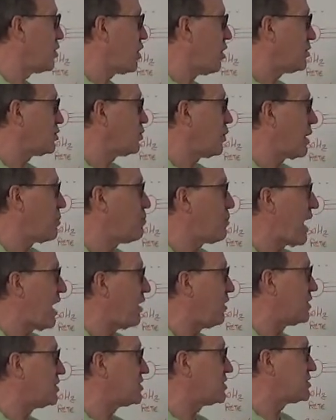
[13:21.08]
you always want to
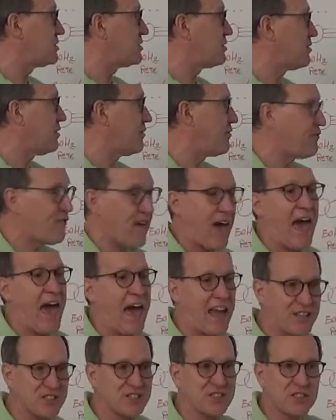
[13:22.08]
balance the
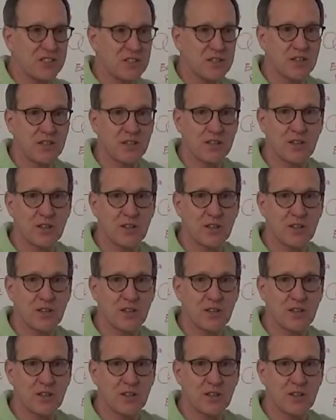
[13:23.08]
fact,